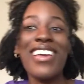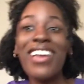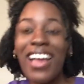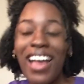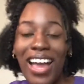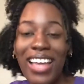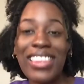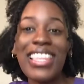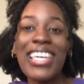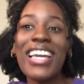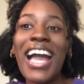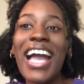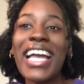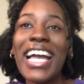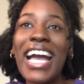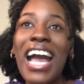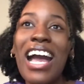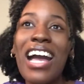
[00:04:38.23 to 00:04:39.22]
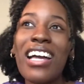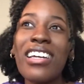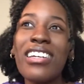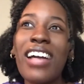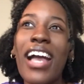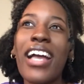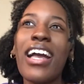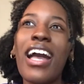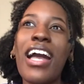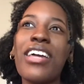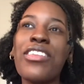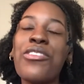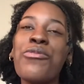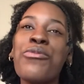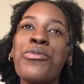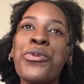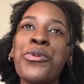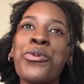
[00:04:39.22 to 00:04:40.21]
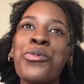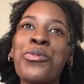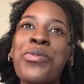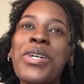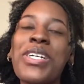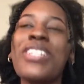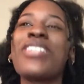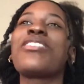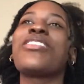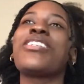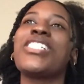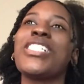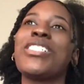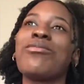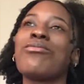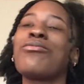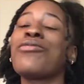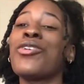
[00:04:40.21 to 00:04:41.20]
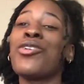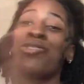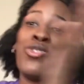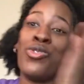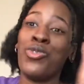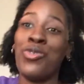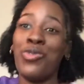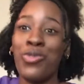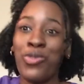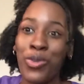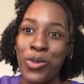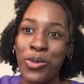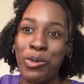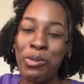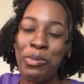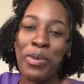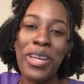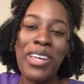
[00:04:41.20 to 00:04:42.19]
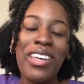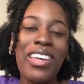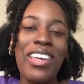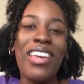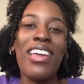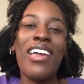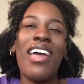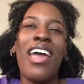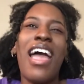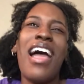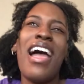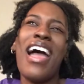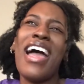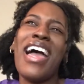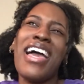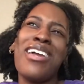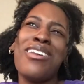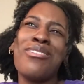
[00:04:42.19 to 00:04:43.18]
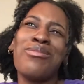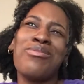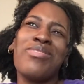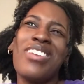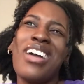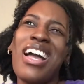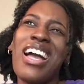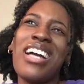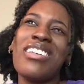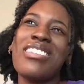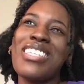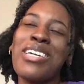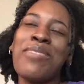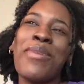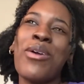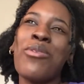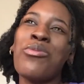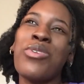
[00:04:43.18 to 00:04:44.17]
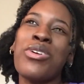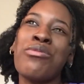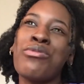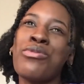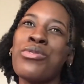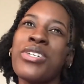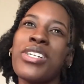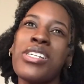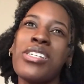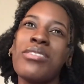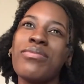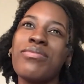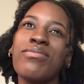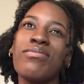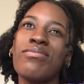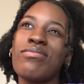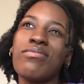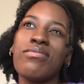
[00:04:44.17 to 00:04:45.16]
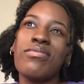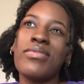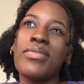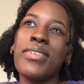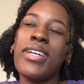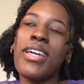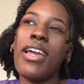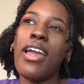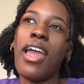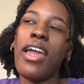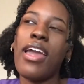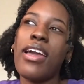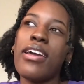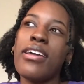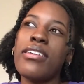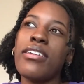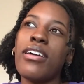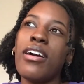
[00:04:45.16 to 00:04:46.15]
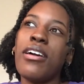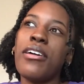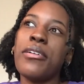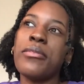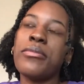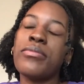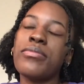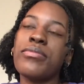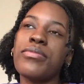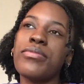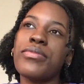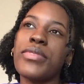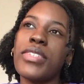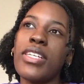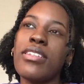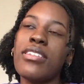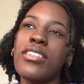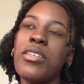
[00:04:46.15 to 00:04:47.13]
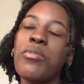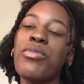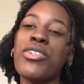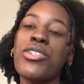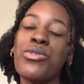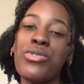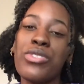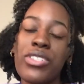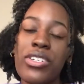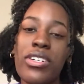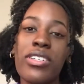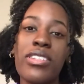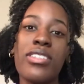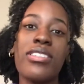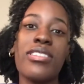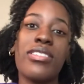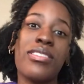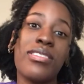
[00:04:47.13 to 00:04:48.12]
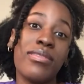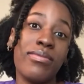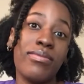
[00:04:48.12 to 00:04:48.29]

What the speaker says: I got in the room, the virtual room, at I say about 1:40, and the producers